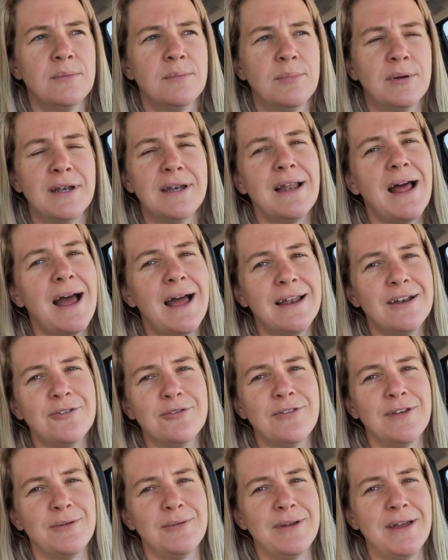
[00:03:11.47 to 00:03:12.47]
but I don't
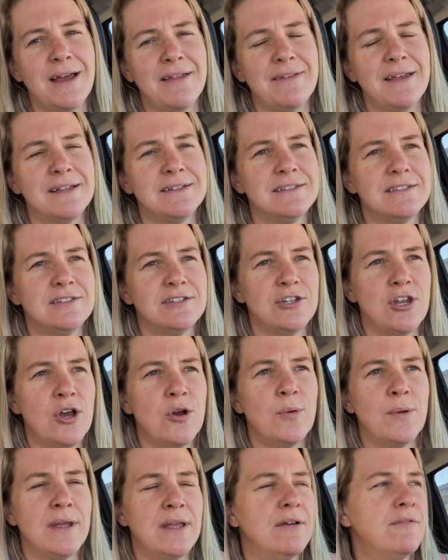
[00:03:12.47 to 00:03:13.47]
think we had that
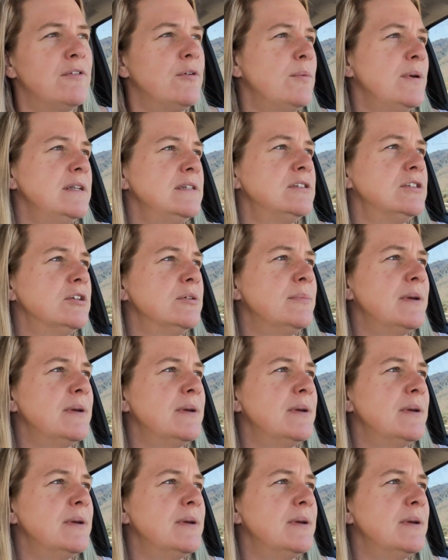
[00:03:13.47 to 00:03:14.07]
snowy of a winter.